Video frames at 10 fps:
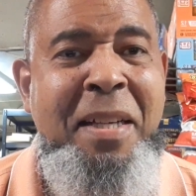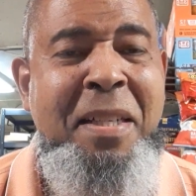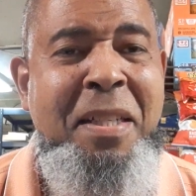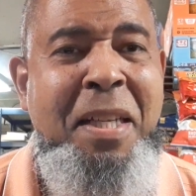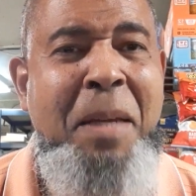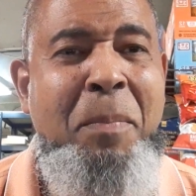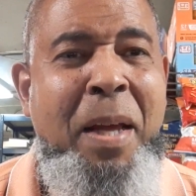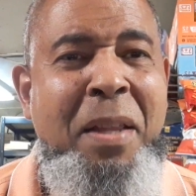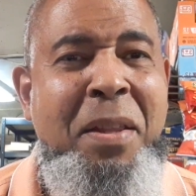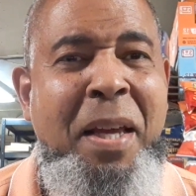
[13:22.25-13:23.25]
just to keep
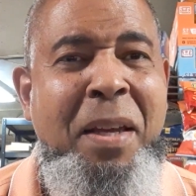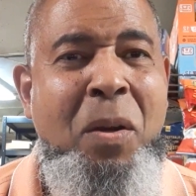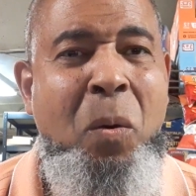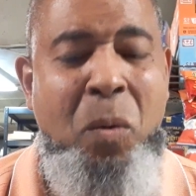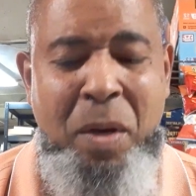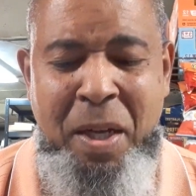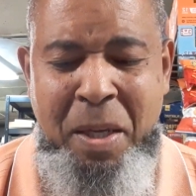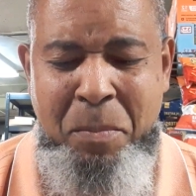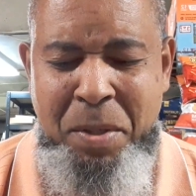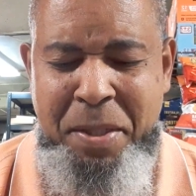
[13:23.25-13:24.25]
that thing going.
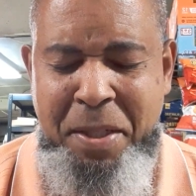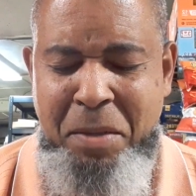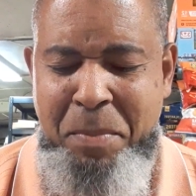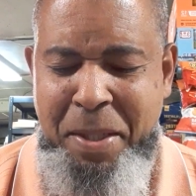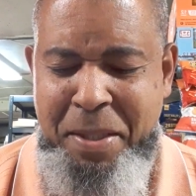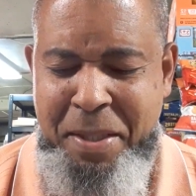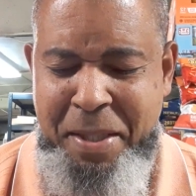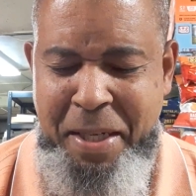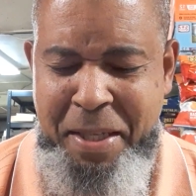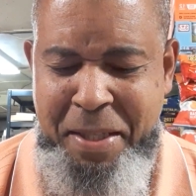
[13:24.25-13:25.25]
But it still means the
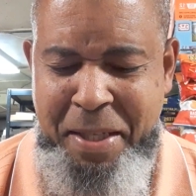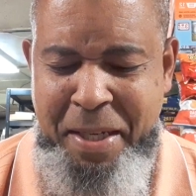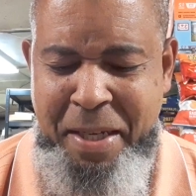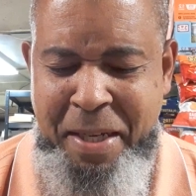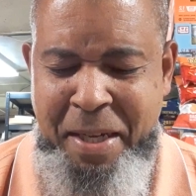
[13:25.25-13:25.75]
same thing.